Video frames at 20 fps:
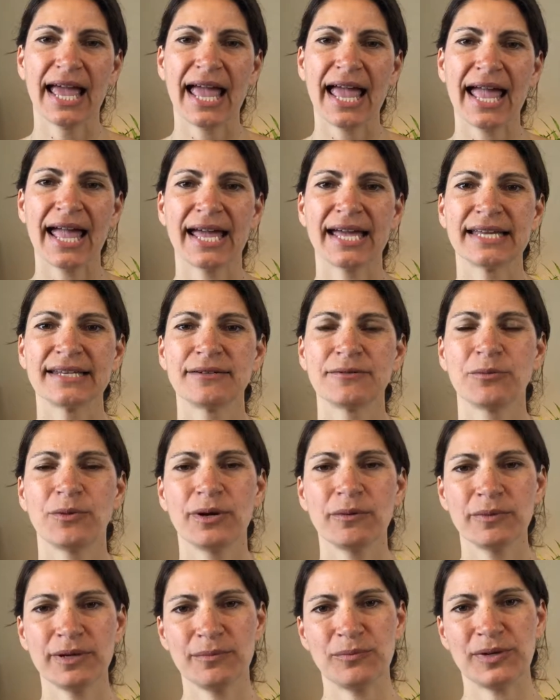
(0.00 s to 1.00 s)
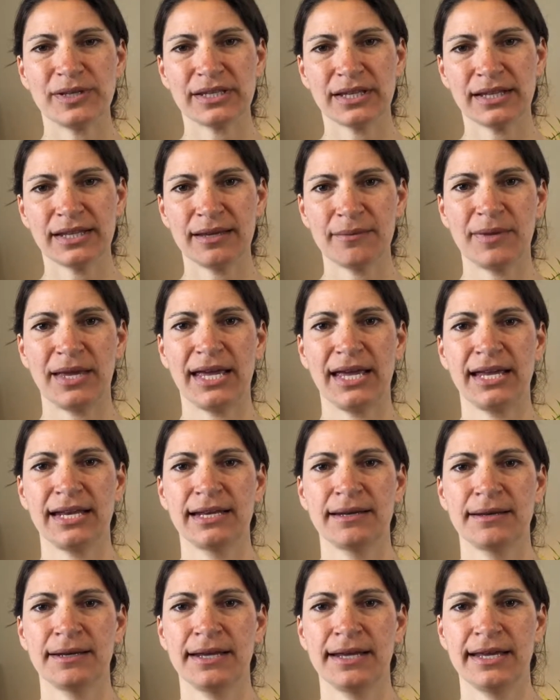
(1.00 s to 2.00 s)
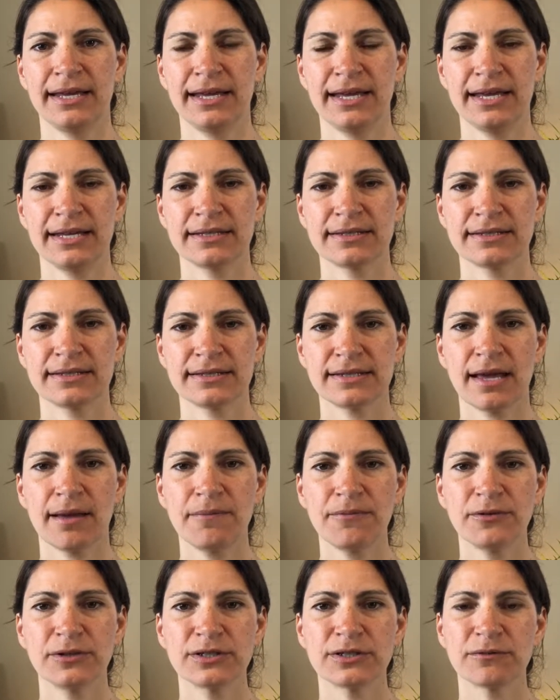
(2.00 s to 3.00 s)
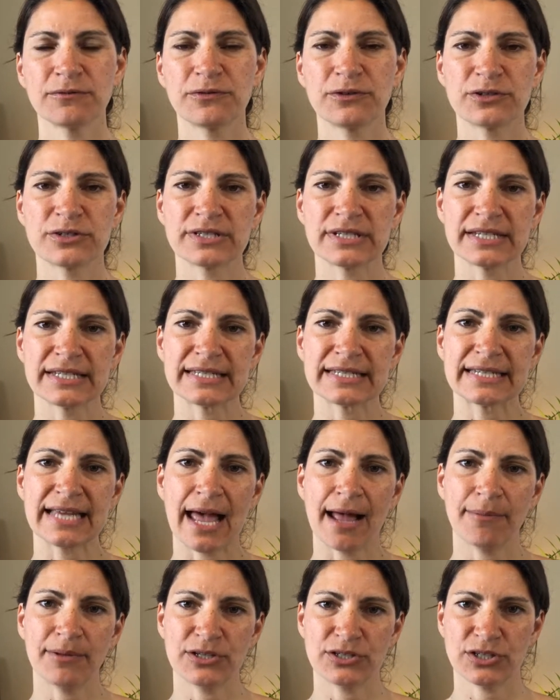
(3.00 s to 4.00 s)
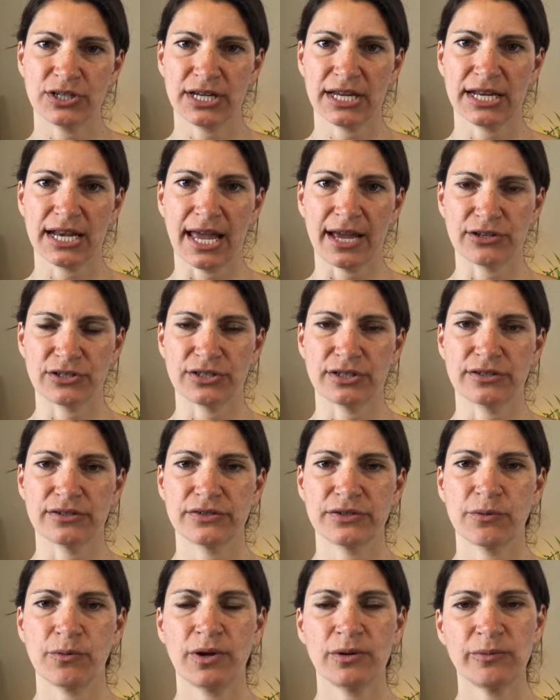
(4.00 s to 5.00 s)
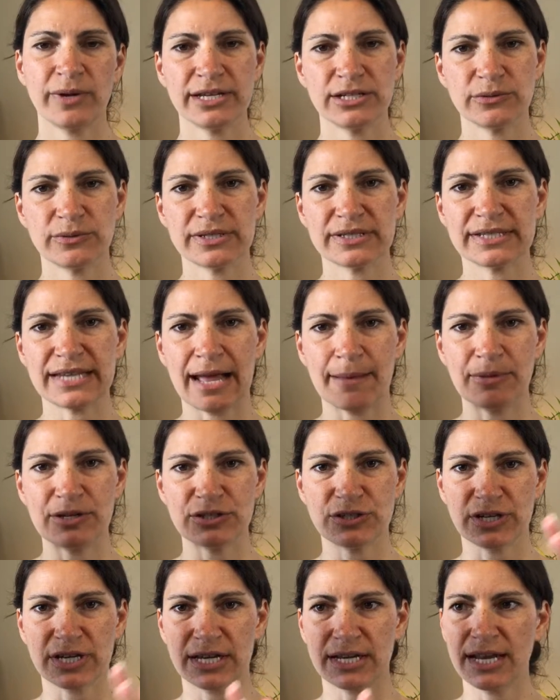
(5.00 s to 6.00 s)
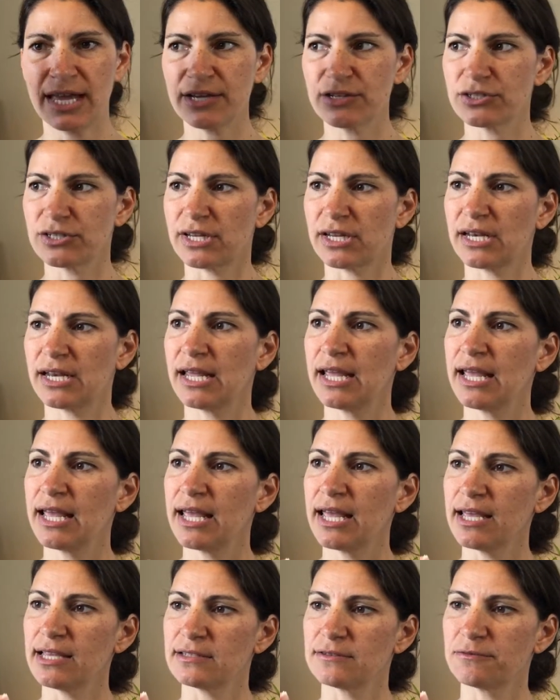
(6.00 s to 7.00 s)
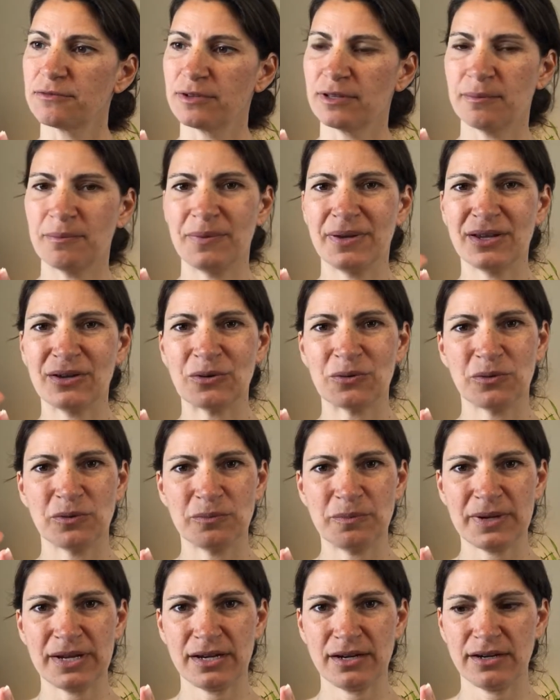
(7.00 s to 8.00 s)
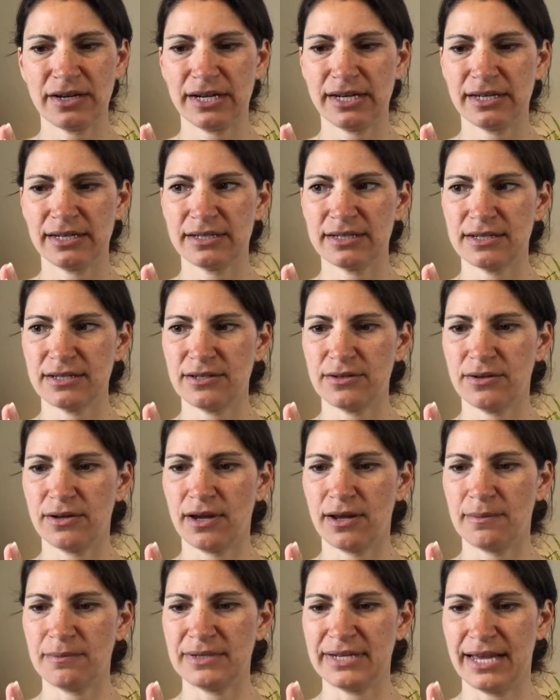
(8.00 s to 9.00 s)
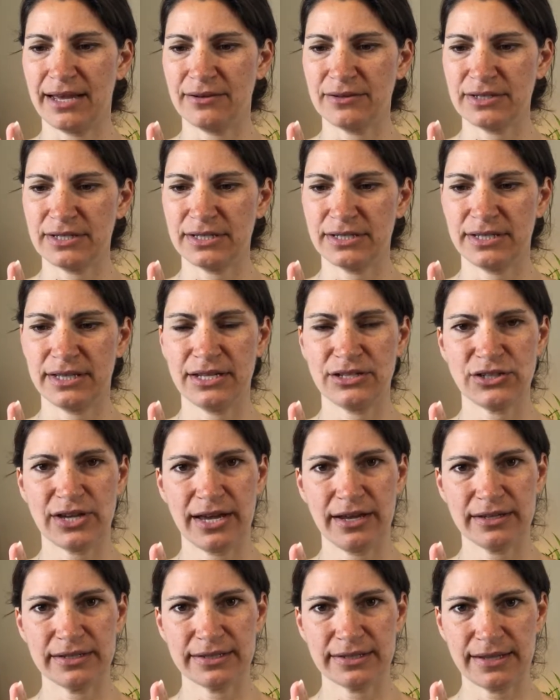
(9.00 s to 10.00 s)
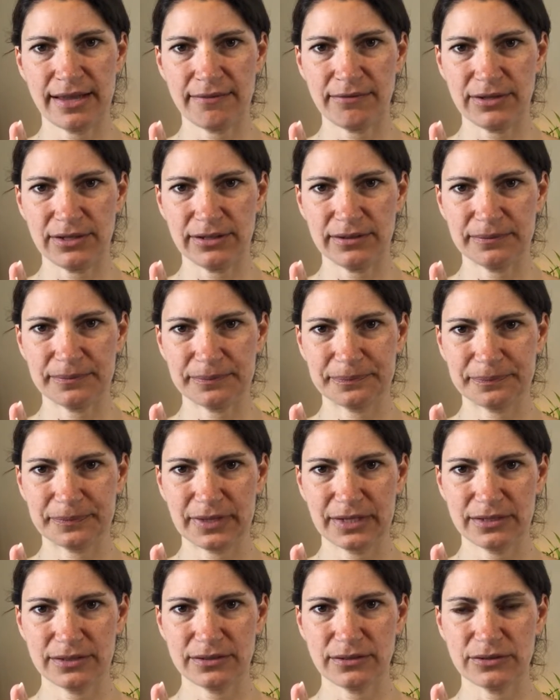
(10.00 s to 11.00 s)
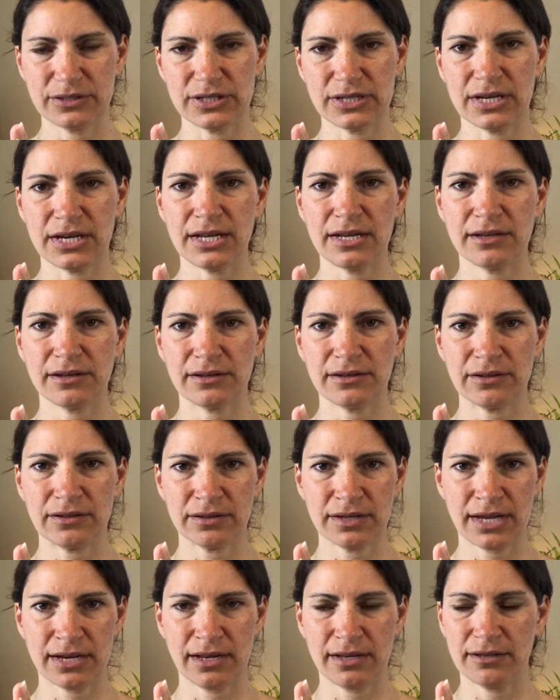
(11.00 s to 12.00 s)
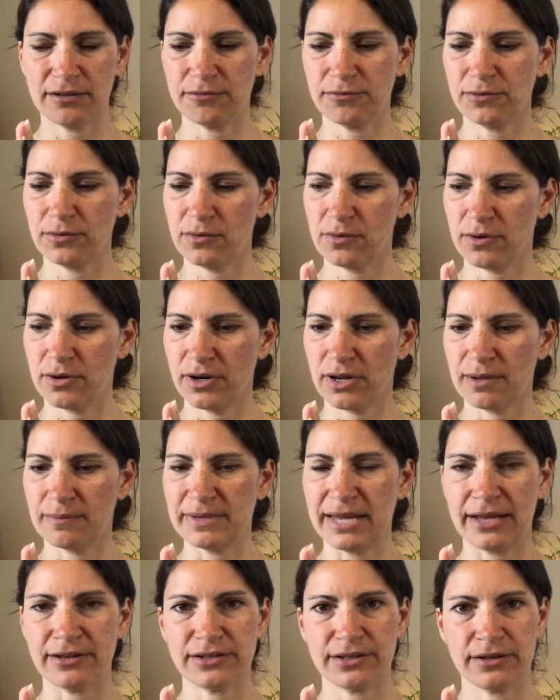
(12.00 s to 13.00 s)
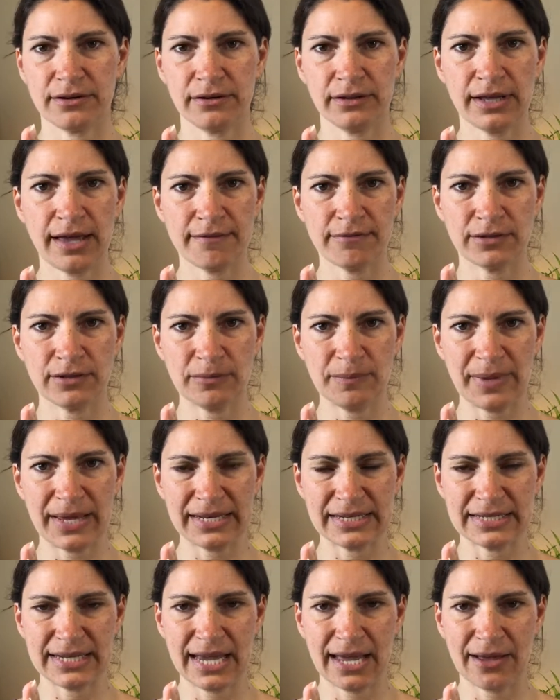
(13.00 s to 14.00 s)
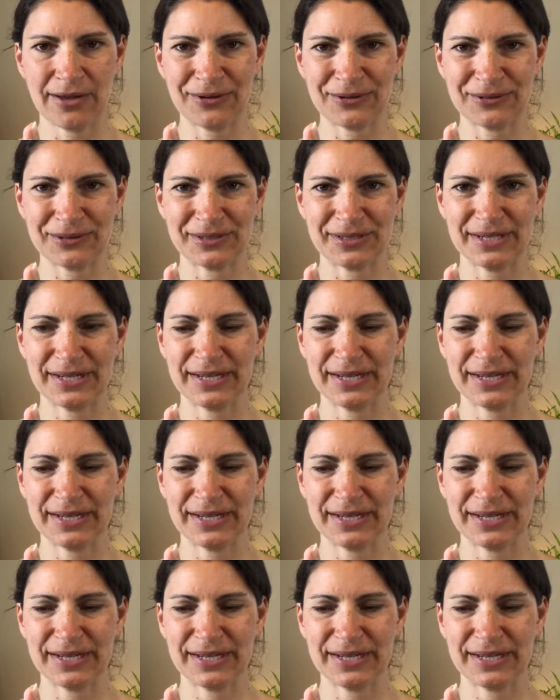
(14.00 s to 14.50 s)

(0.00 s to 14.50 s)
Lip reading: And when we bring the limit, it's helpful to first establish a connection. So one way to establish a connection is for the big old parent to come down to the child's level. So to kneel, get on the floor, come down to their level, bend down,